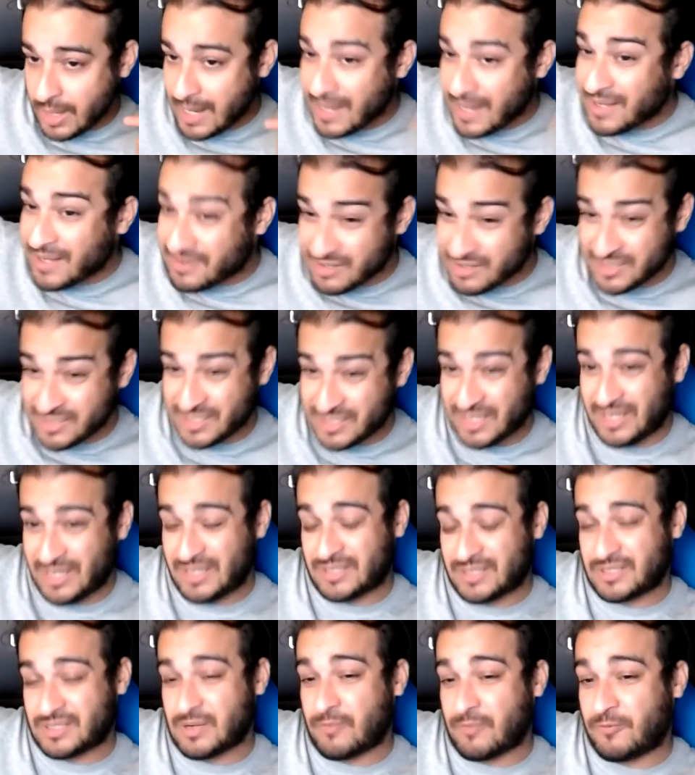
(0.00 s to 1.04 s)
interested in
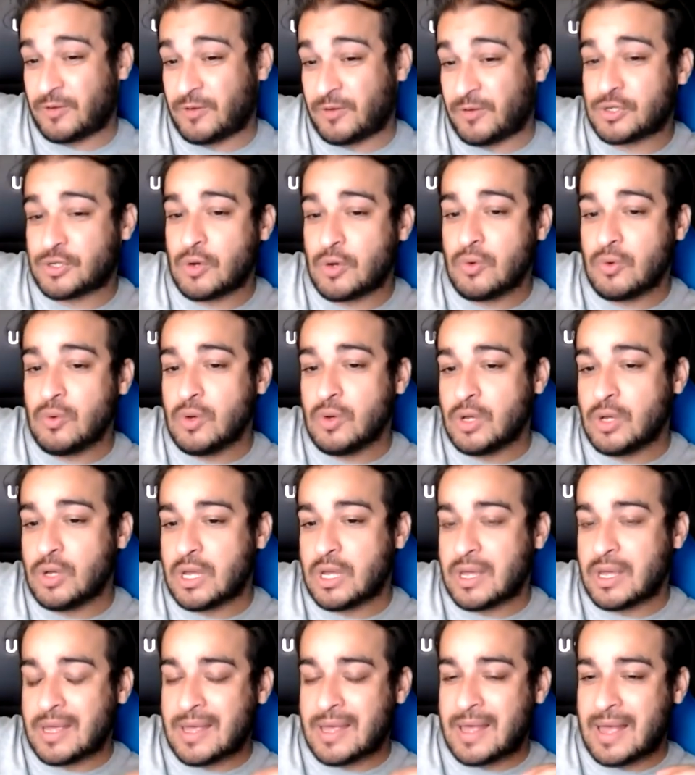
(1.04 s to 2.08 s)
something. So
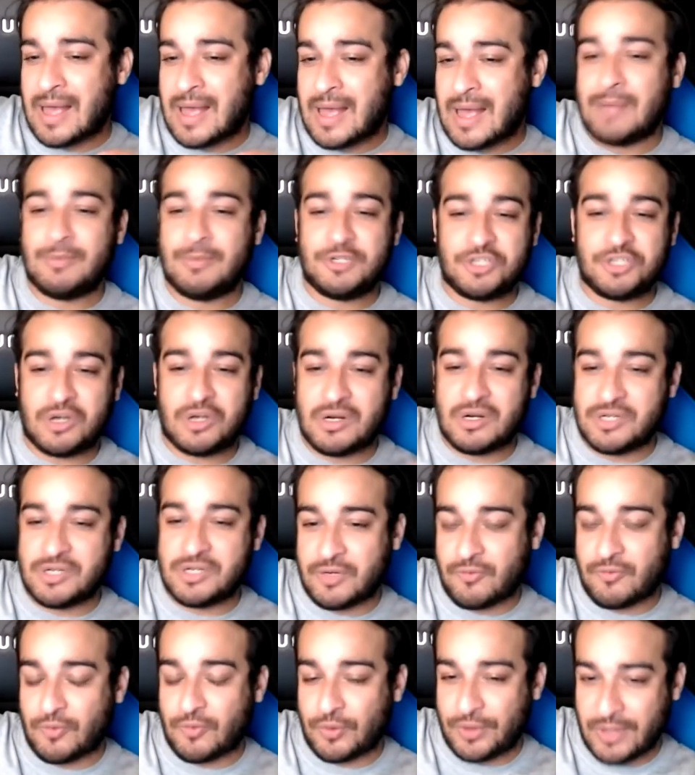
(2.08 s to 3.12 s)
I'll be
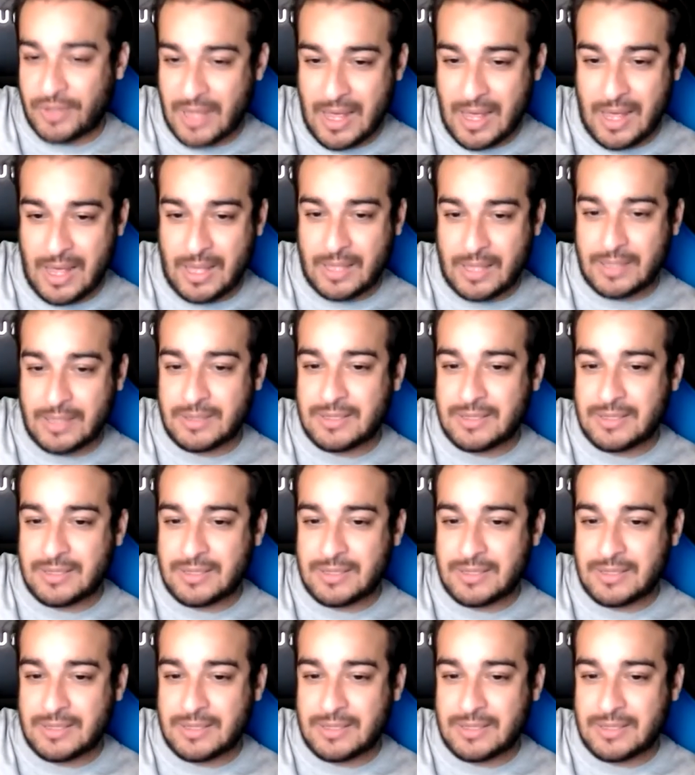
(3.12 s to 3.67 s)
charging for that.